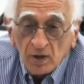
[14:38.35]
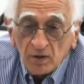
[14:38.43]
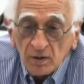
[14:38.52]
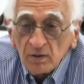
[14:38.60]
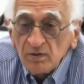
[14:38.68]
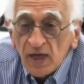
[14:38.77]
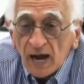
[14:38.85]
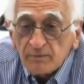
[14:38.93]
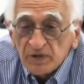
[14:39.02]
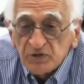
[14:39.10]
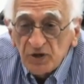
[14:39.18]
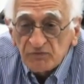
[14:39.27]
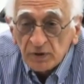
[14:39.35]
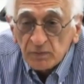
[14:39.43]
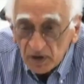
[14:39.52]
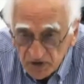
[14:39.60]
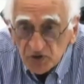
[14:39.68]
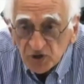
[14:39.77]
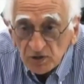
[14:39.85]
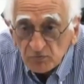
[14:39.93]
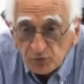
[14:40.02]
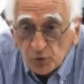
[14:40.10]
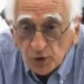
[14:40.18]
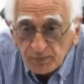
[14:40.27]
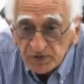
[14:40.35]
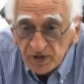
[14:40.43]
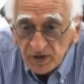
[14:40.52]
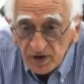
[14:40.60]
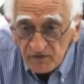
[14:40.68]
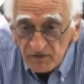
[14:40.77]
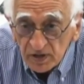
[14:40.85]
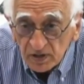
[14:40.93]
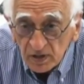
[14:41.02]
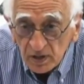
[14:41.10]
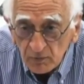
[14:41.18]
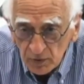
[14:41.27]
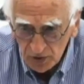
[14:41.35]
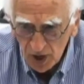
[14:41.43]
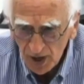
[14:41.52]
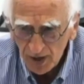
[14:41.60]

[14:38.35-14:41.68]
You know, that much different, but still 40% different.